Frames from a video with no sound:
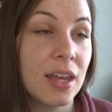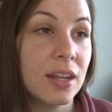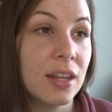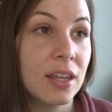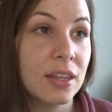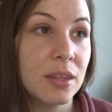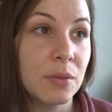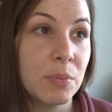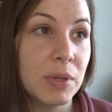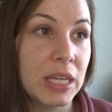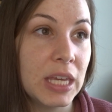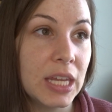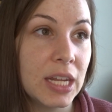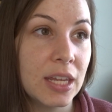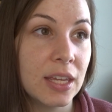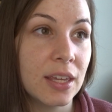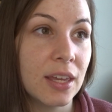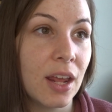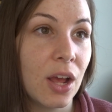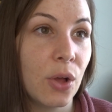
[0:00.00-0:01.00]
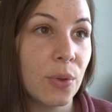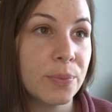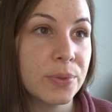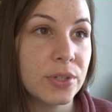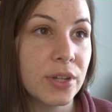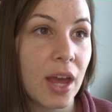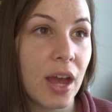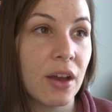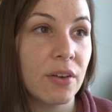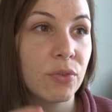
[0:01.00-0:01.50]
at the beginning, it
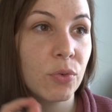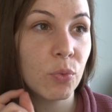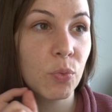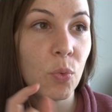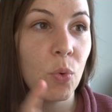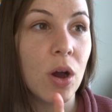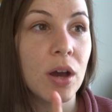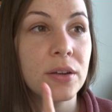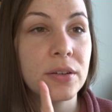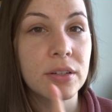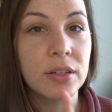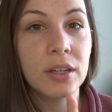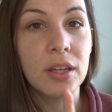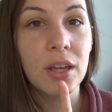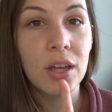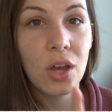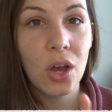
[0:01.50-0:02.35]
helps to have one